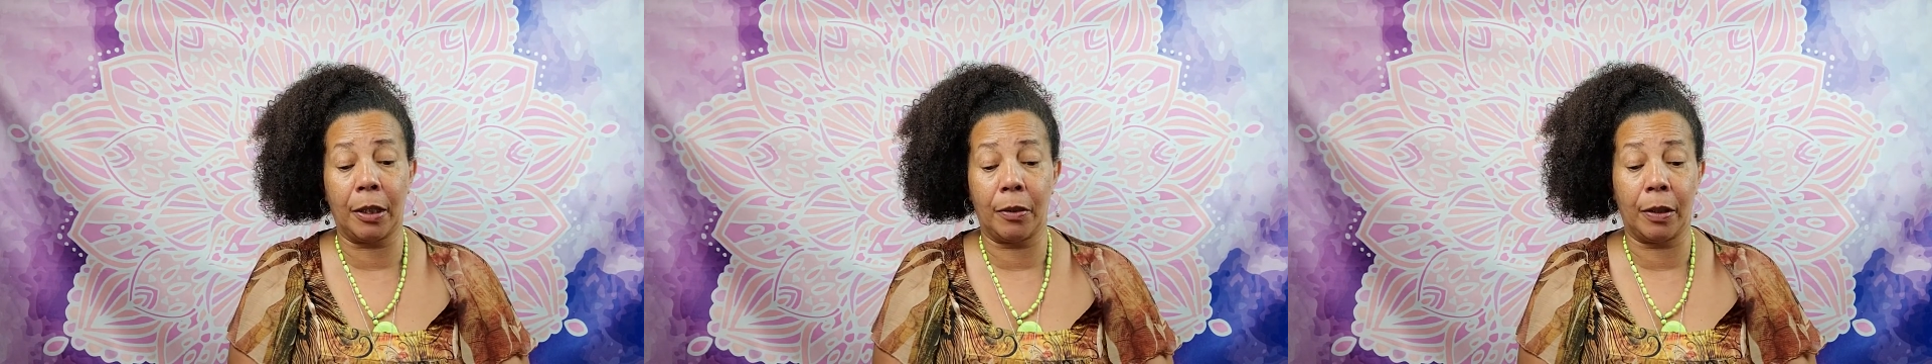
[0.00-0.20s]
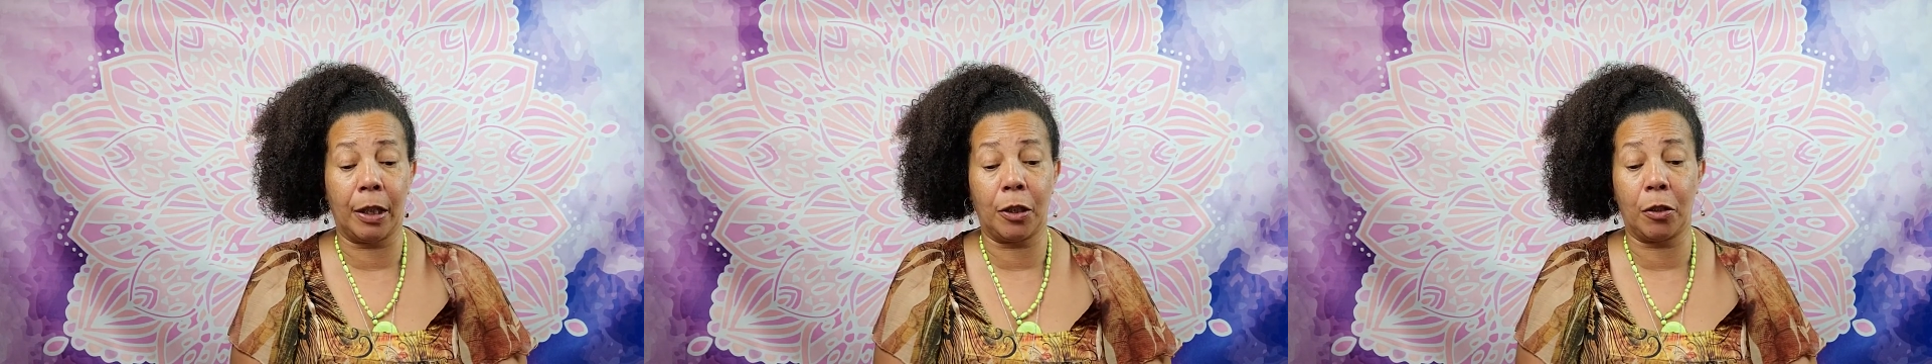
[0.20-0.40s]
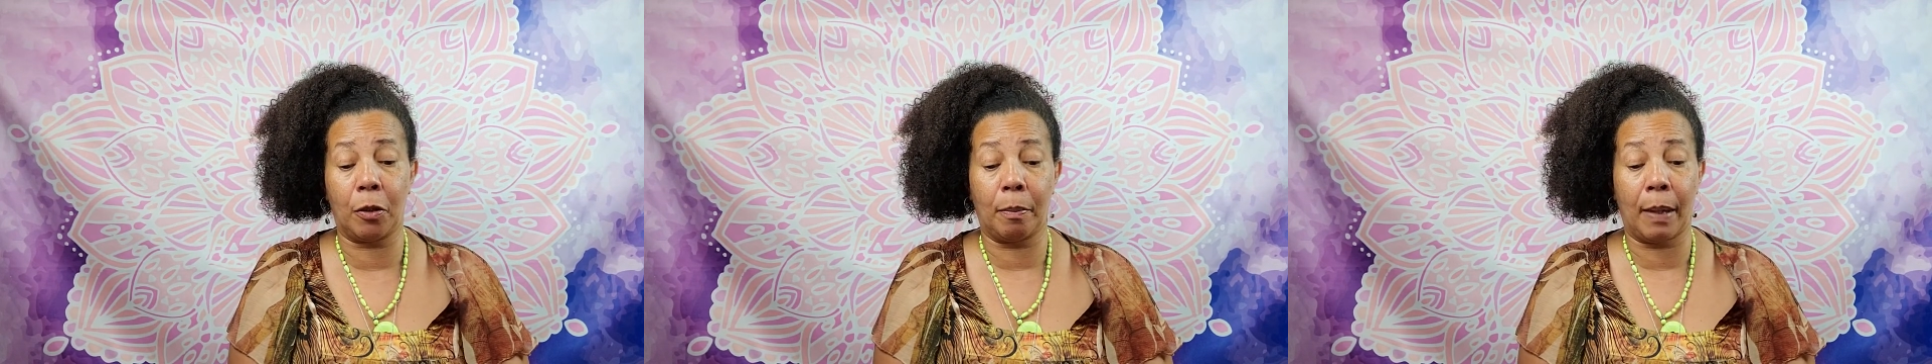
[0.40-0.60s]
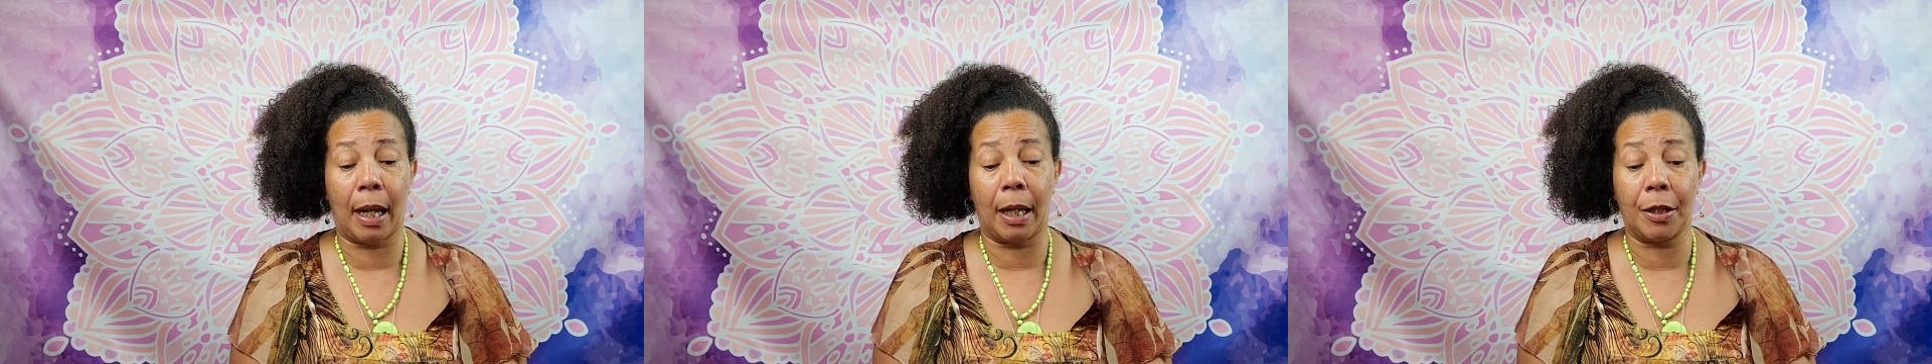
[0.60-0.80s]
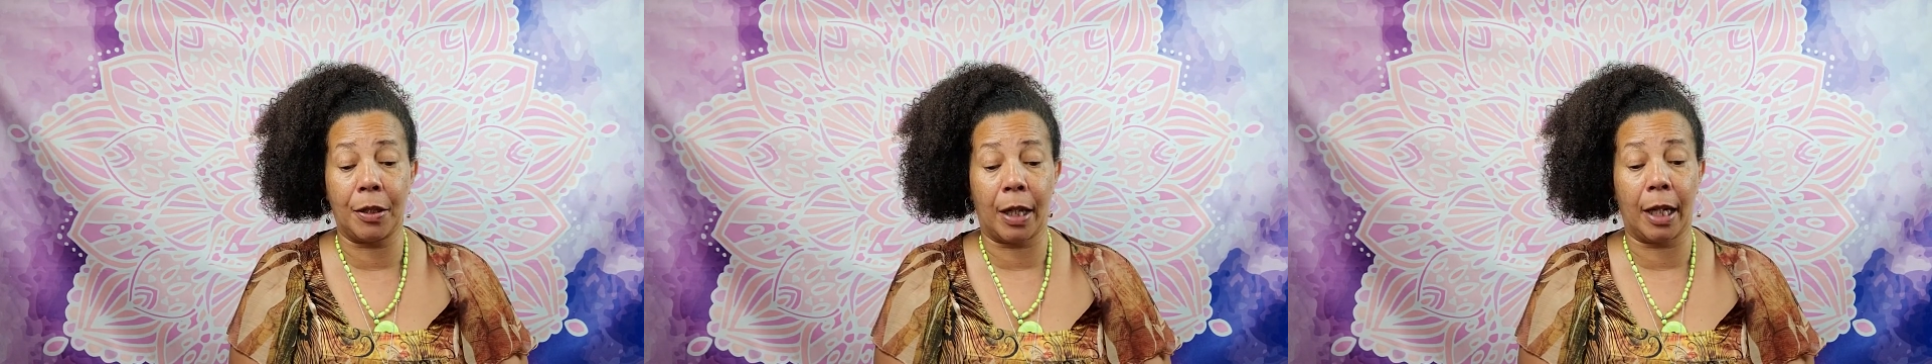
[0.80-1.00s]
you need to
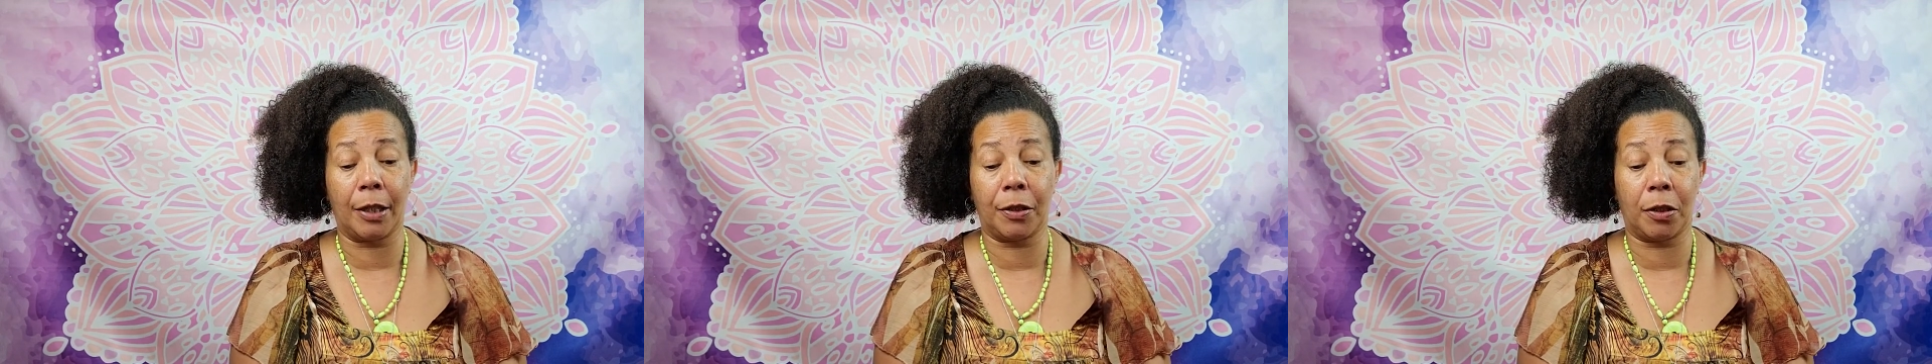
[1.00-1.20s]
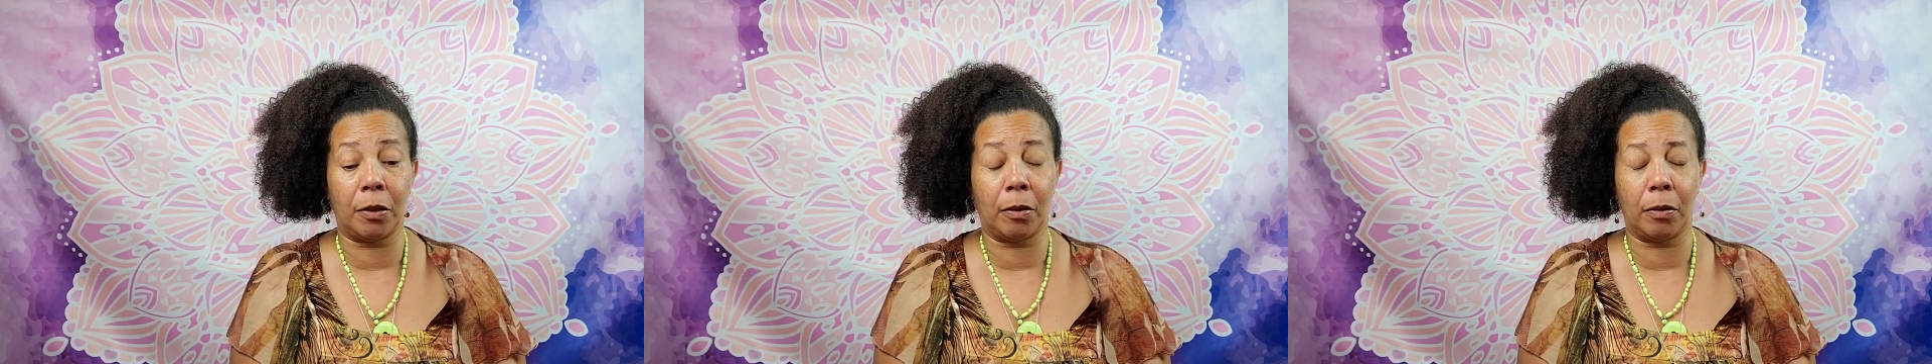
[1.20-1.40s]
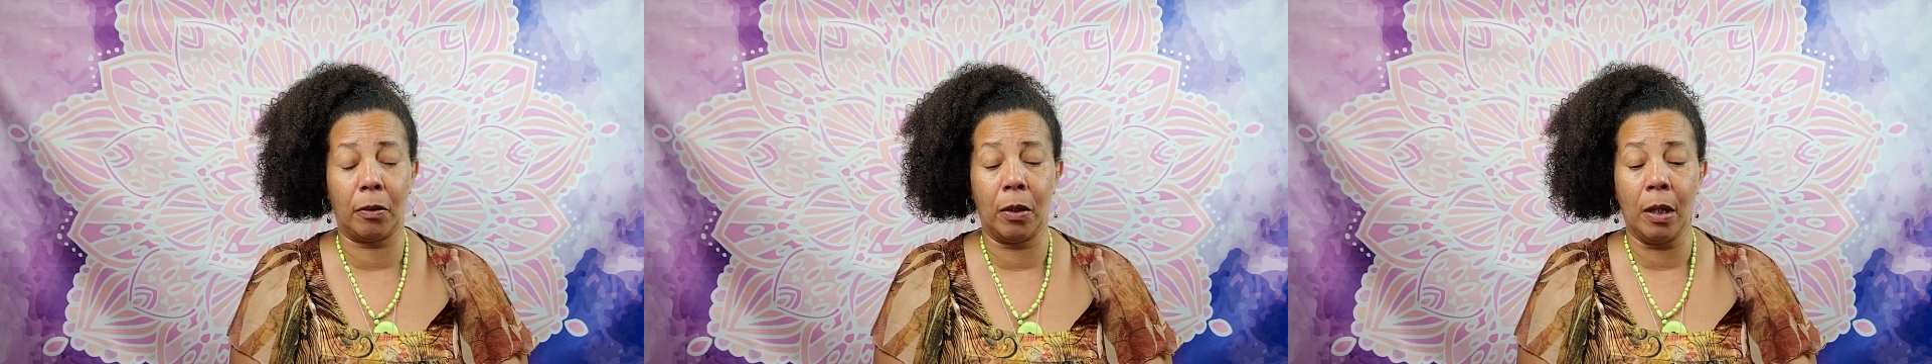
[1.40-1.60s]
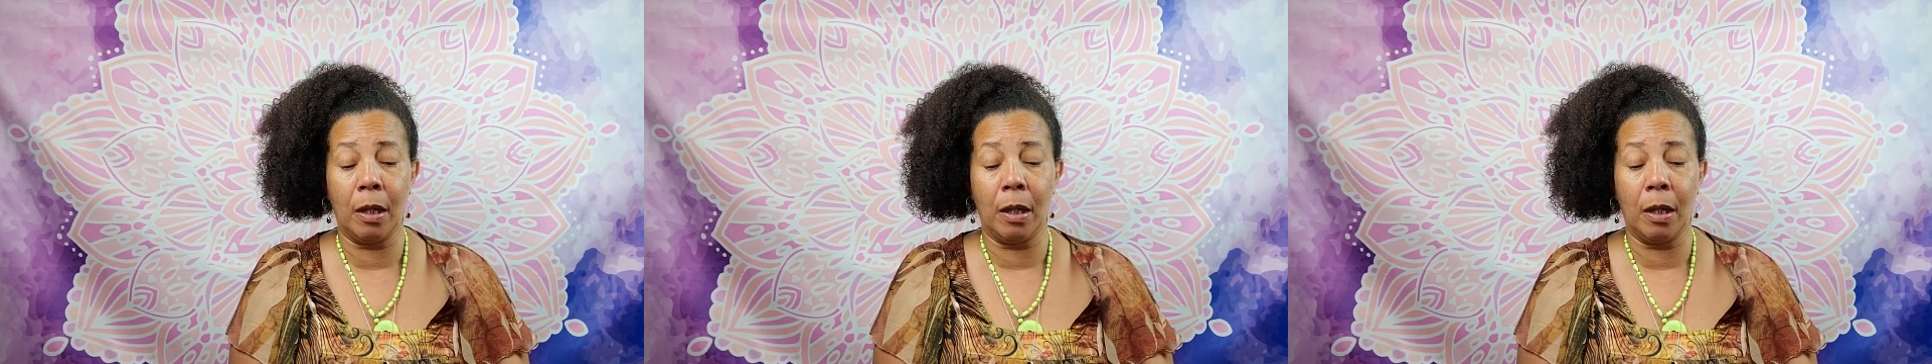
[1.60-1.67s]
apologize to,